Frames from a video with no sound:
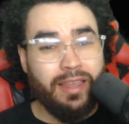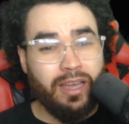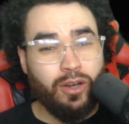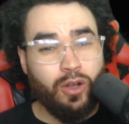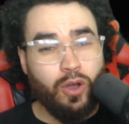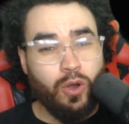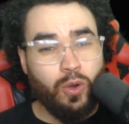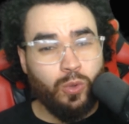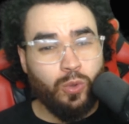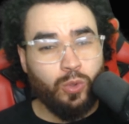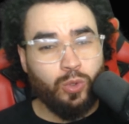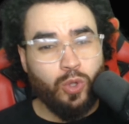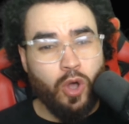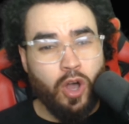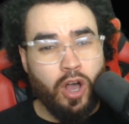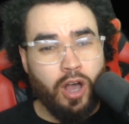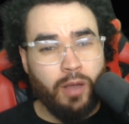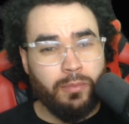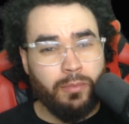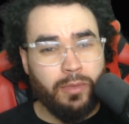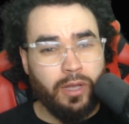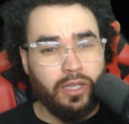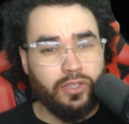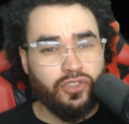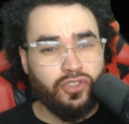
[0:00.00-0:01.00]
then
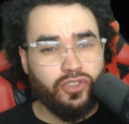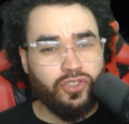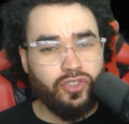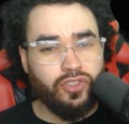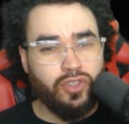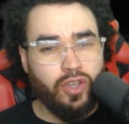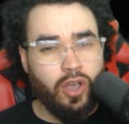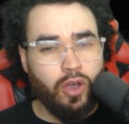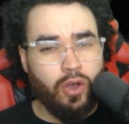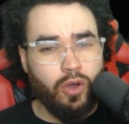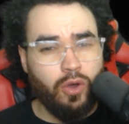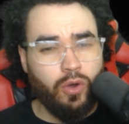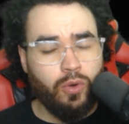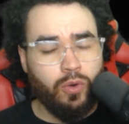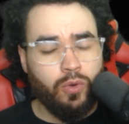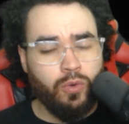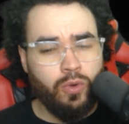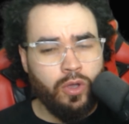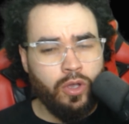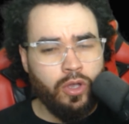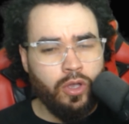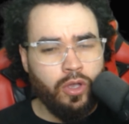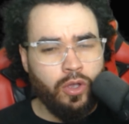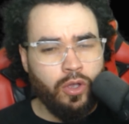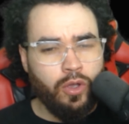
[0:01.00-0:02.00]
Ollama, oh
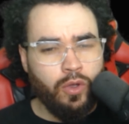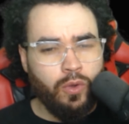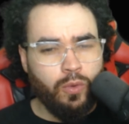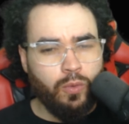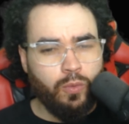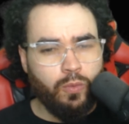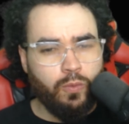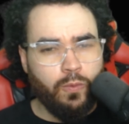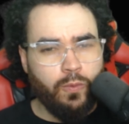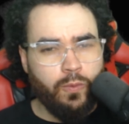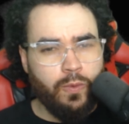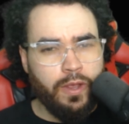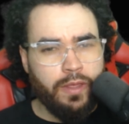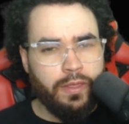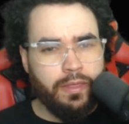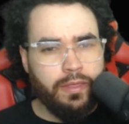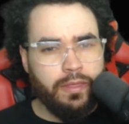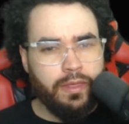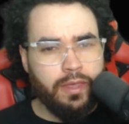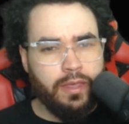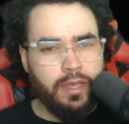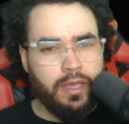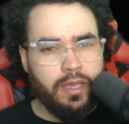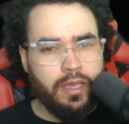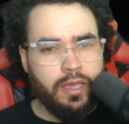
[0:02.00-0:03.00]
so with
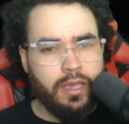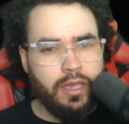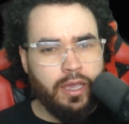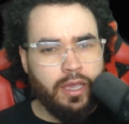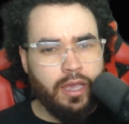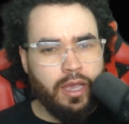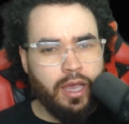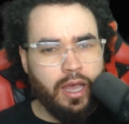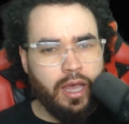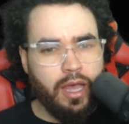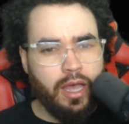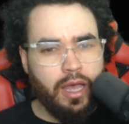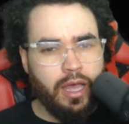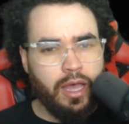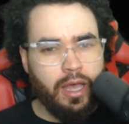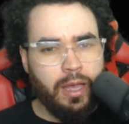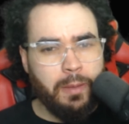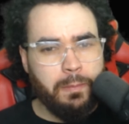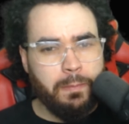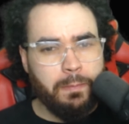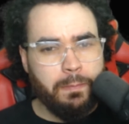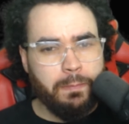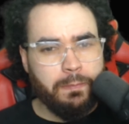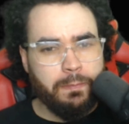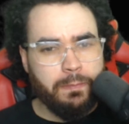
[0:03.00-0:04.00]
the,
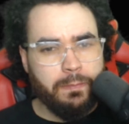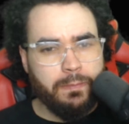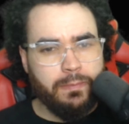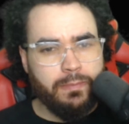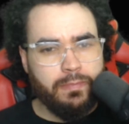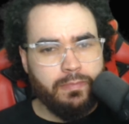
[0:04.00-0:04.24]
um,